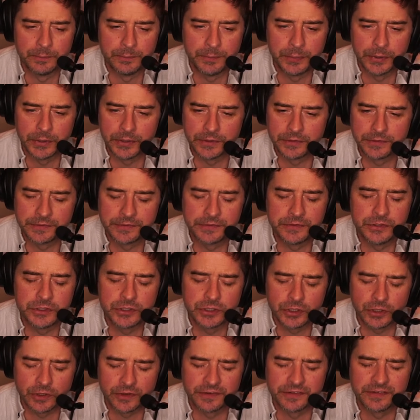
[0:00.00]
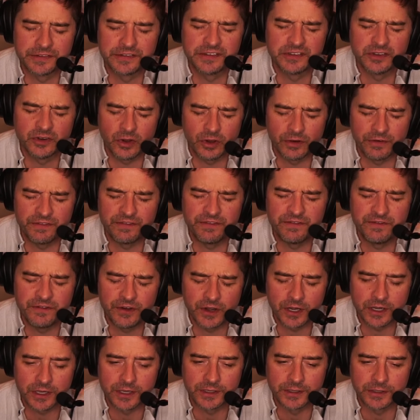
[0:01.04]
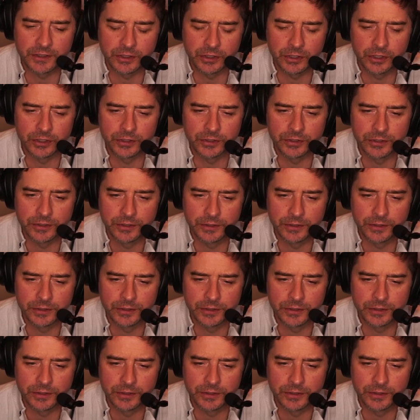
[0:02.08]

But it's just so fucking good.